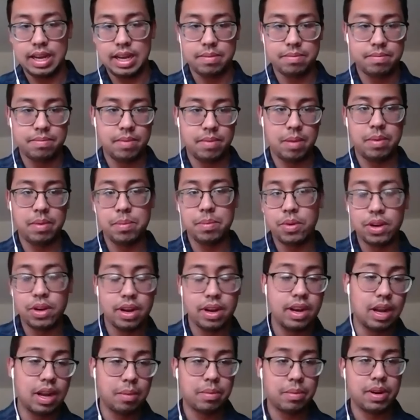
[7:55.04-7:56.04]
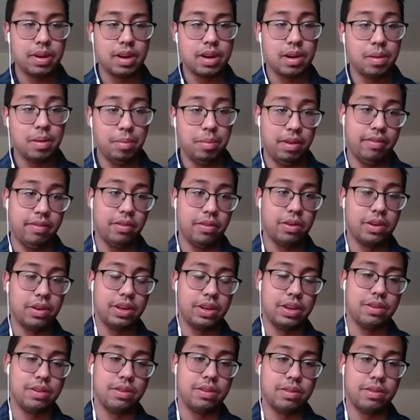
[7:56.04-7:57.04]
maybe put a number before
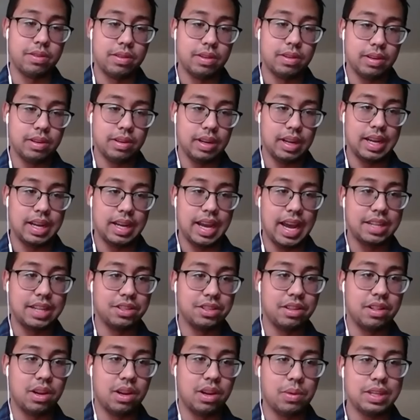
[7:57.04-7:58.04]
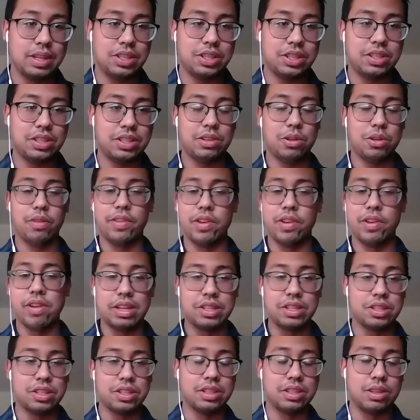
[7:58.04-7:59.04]
you answer the question, or if you
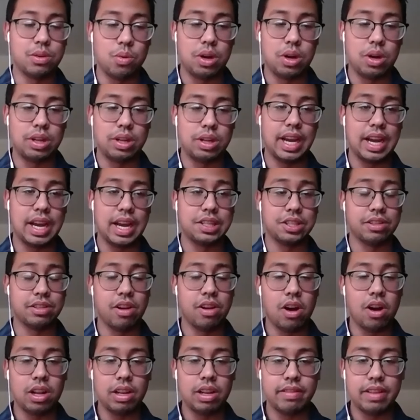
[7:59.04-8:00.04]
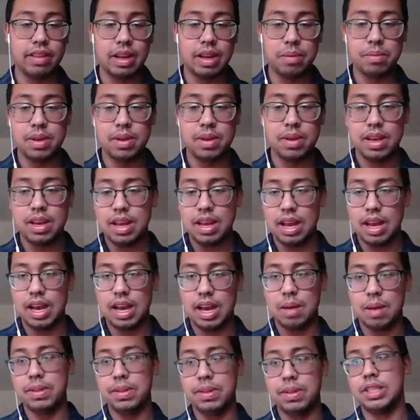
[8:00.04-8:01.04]
want to answer all of them,
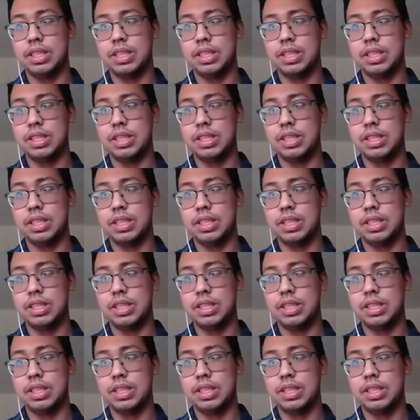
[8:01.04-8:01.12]
please